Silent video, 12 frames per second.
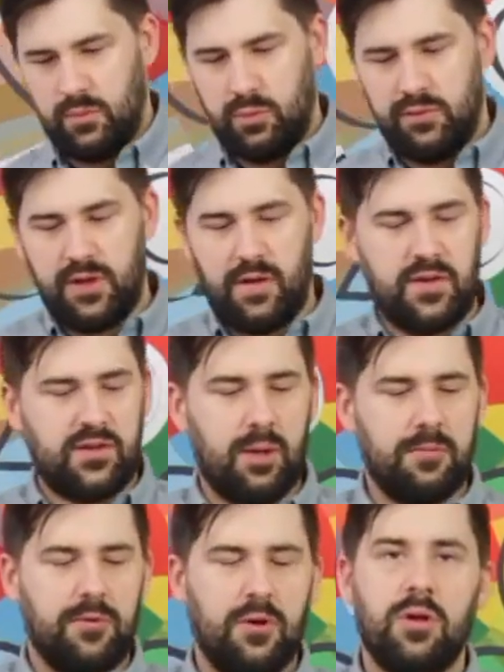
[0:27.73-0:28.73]
we've got this
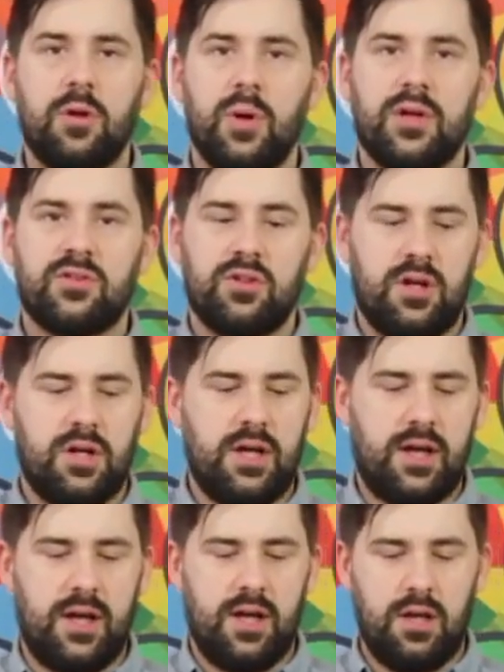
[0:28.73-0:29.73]
helpful quick start
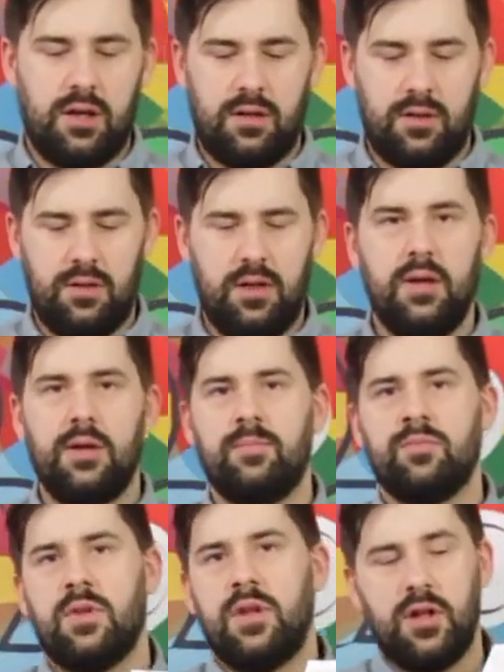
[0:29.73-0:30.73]
guide.
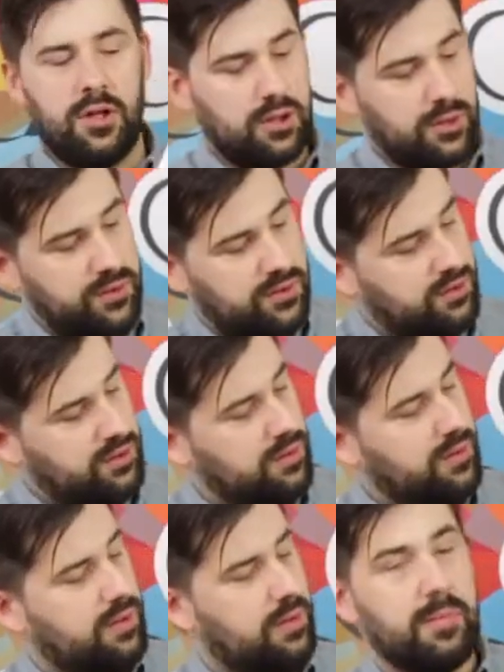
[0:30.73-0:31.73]
It includes
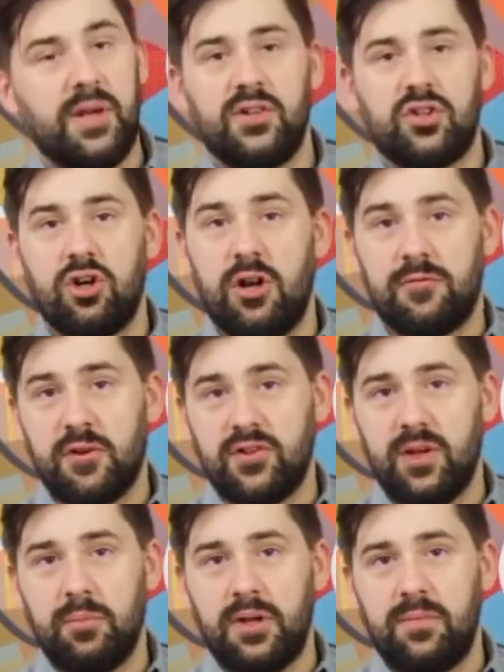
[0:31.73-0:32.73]
a basic chart for
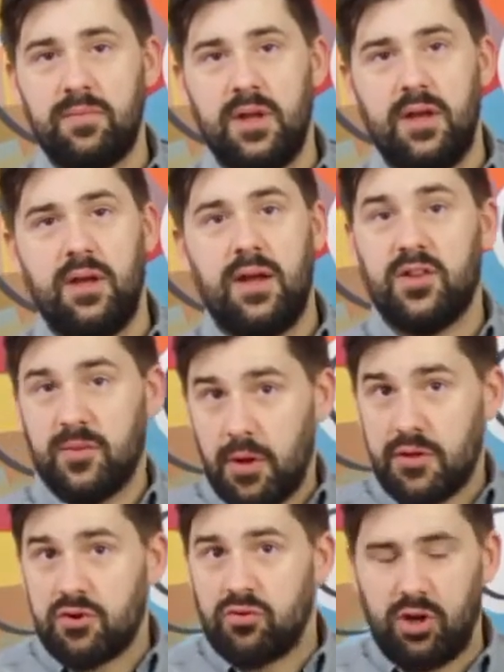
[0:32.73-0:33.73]
assembly and some
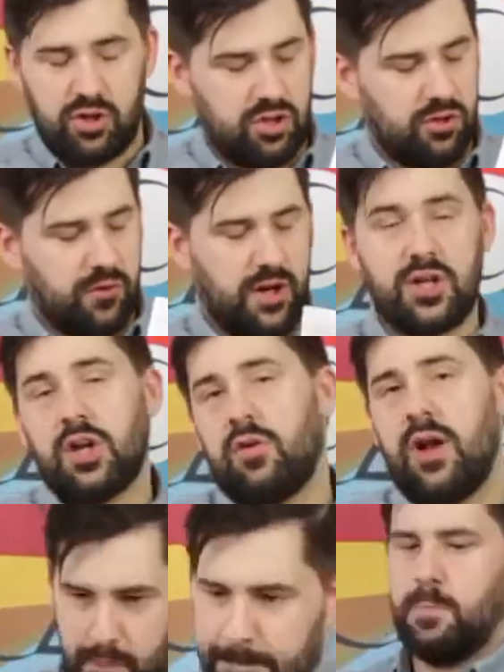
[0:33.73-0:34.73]
other instructions for getting your
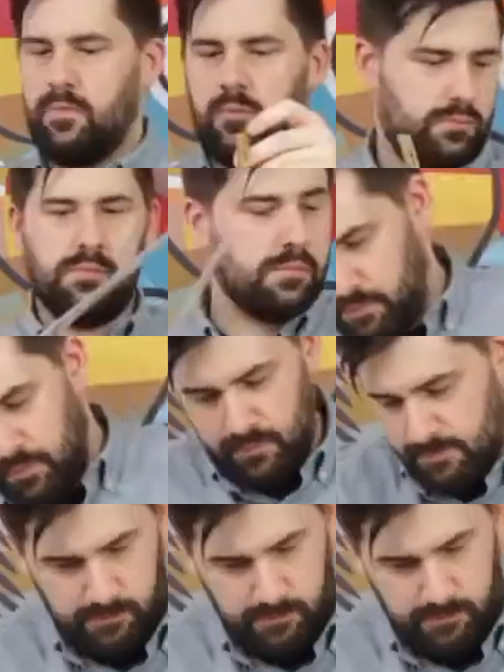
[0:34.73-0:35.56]
grinder up and running